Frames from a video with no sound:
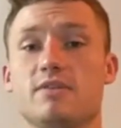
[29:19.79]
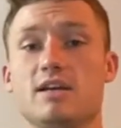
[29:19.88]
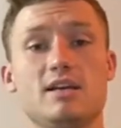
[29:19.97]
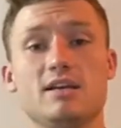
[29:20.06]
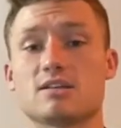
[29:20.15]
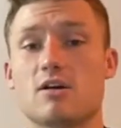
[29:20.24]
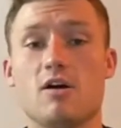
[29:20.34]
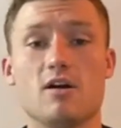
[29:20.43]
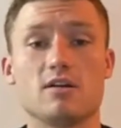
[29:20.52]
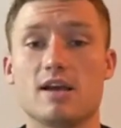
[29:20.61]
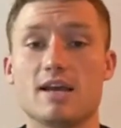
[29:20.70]
It's
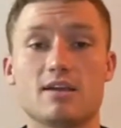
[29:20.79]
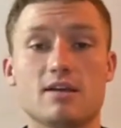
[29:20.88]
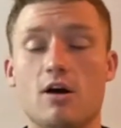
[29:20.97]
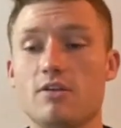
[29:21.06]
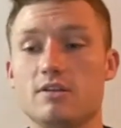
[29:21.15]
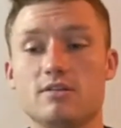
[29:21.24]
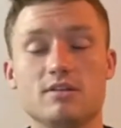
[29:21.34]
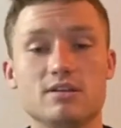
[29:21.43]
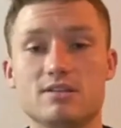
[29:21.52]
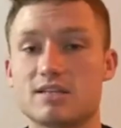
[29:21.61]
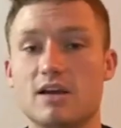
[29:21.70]
hard. Like all the
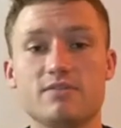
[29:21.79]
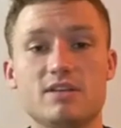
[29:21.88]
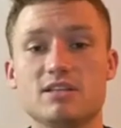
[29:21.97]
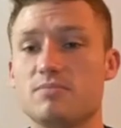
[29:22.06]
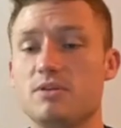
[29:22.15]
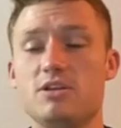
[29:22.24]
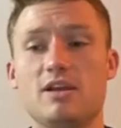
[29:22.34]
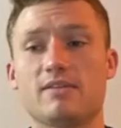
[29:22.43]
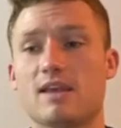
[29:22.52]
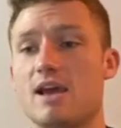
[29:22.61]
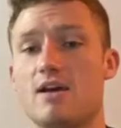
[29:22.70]
self-discipline you
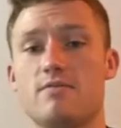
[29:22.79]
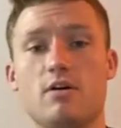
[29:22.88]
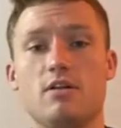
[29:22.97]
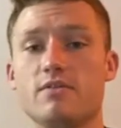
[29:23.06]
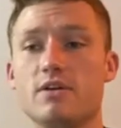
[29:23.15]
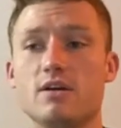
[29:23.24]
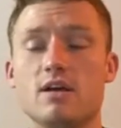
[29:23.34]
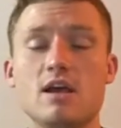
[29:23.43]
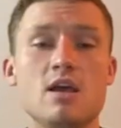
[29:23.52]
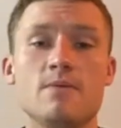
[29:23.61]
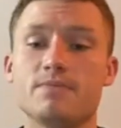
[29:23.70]
have to have, all of the
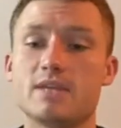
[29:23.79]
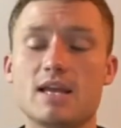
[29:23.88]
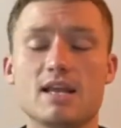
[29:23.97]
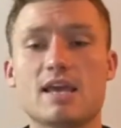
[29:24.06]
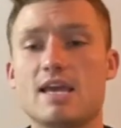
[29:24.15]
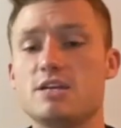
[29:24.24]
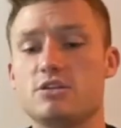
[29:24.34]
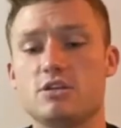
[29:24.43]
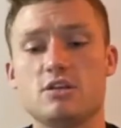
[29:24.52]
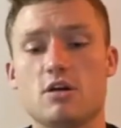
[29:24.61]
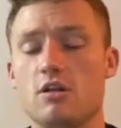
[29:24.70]

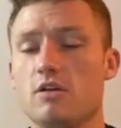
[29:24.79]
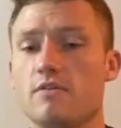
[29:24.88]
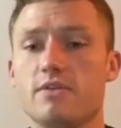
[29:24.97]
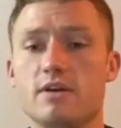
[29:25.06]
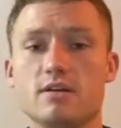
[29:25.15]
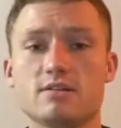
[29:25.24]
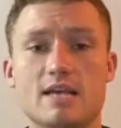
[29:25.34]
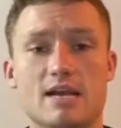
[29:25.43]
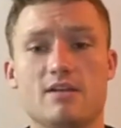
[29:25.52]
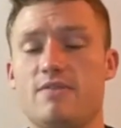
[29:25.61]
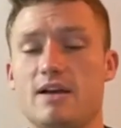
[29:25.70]
dedication, all of the
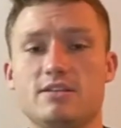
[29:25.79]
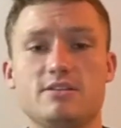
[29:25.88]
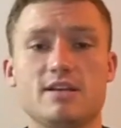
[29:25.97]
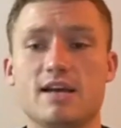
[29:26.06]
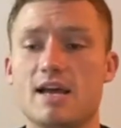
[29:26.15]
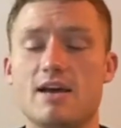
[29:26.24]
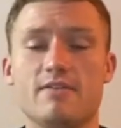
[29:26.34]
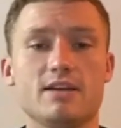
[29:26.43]
sacrifices you got to have.